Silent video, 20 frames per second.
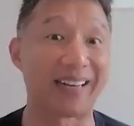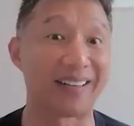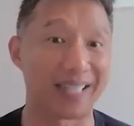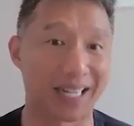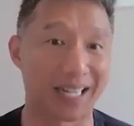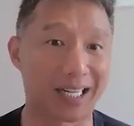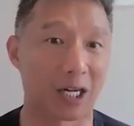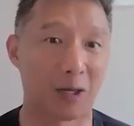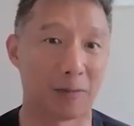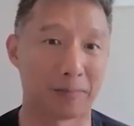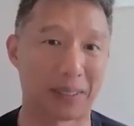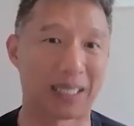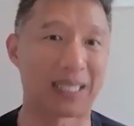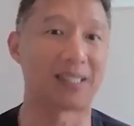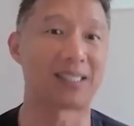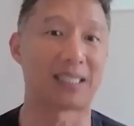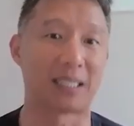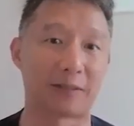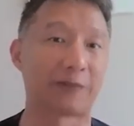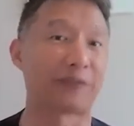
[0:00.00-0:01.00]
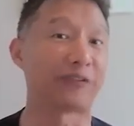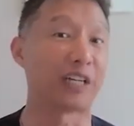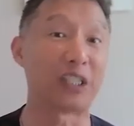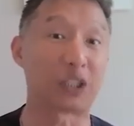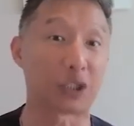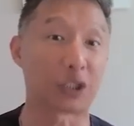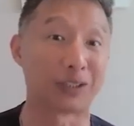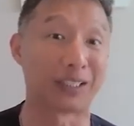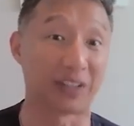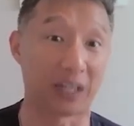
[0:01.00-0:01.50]
nickel, because the
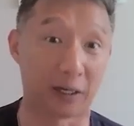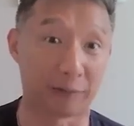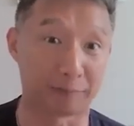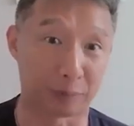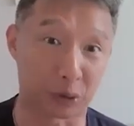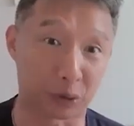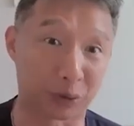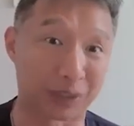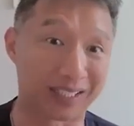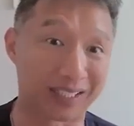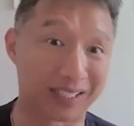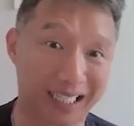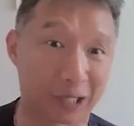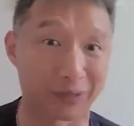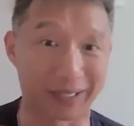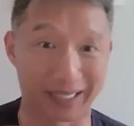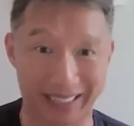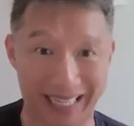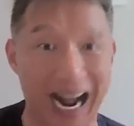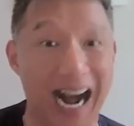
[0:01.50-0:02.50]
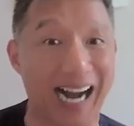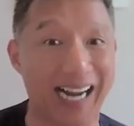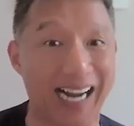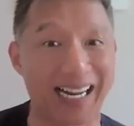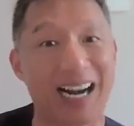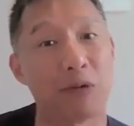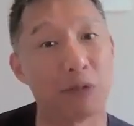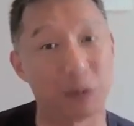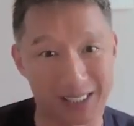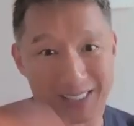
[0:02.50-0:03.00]
differential between nickel and
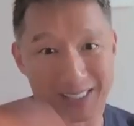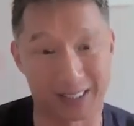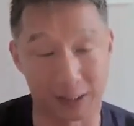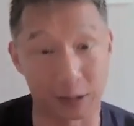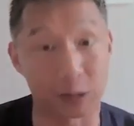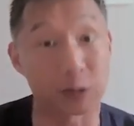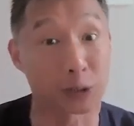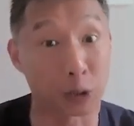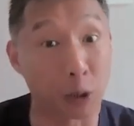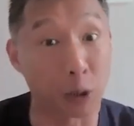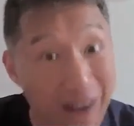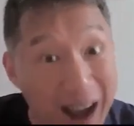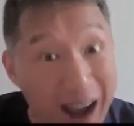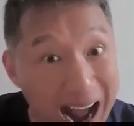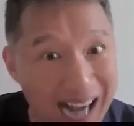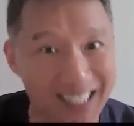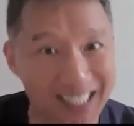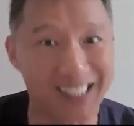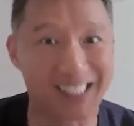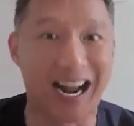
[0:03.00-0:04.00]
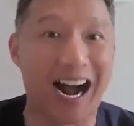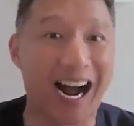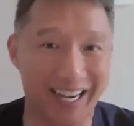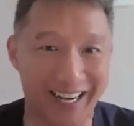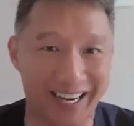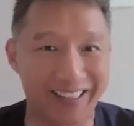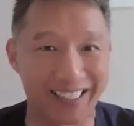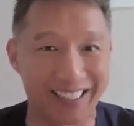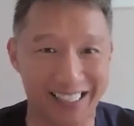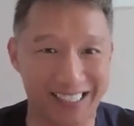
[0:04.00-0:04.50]
iron was so vast.
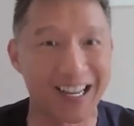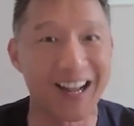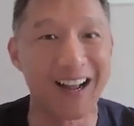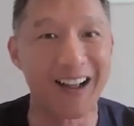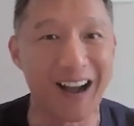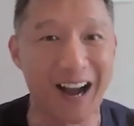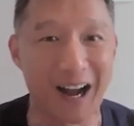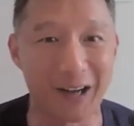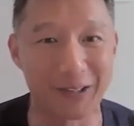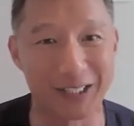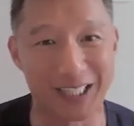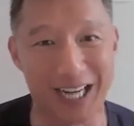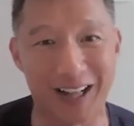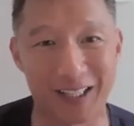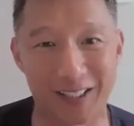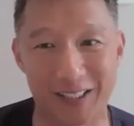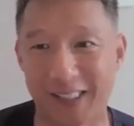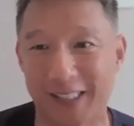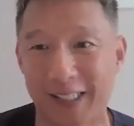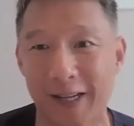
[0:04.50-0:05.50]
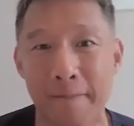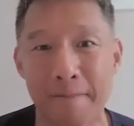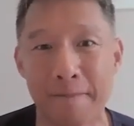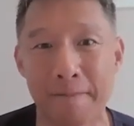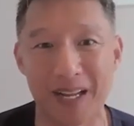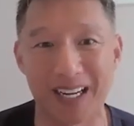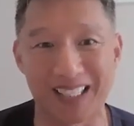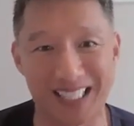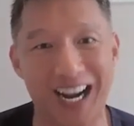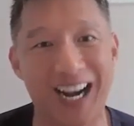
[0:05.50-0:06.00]
Iron is $100
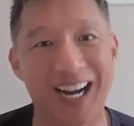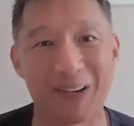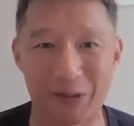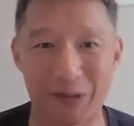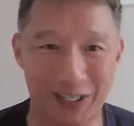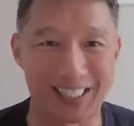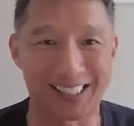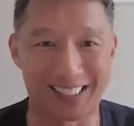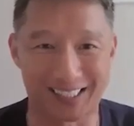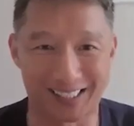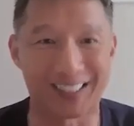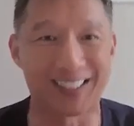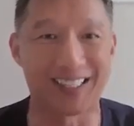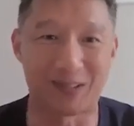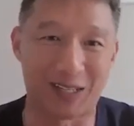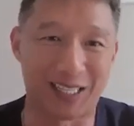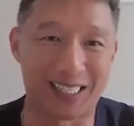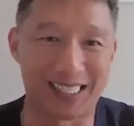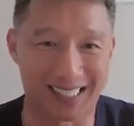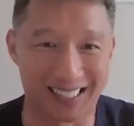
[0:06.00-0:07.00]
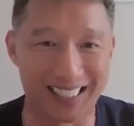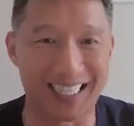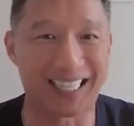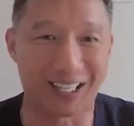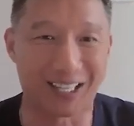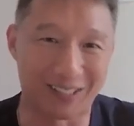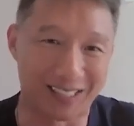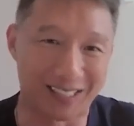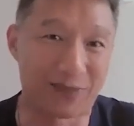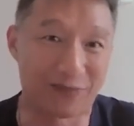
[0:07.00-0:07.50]
a ton, whereas
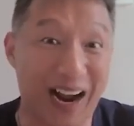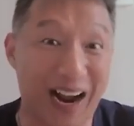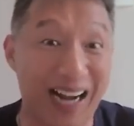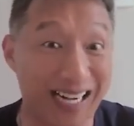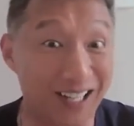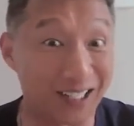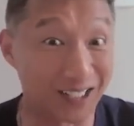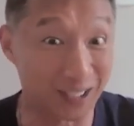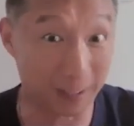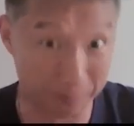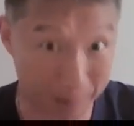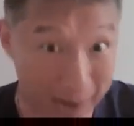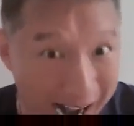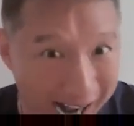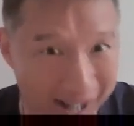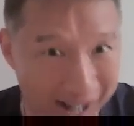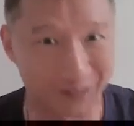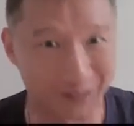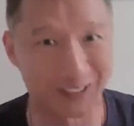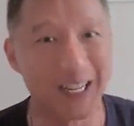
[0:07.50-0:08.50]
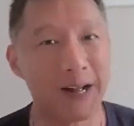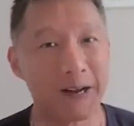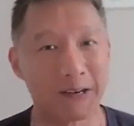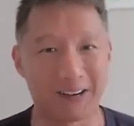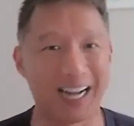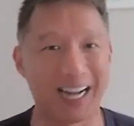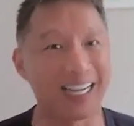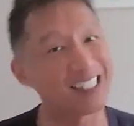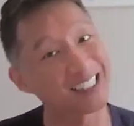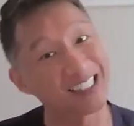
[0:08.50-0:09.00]
nickel is $5 a pound,
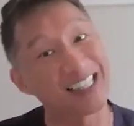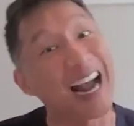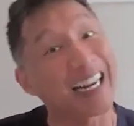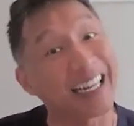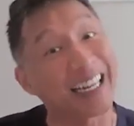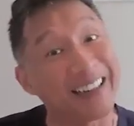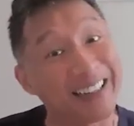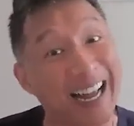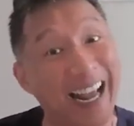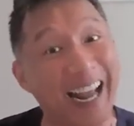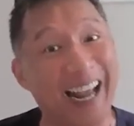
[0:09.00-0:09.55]
right? It's night and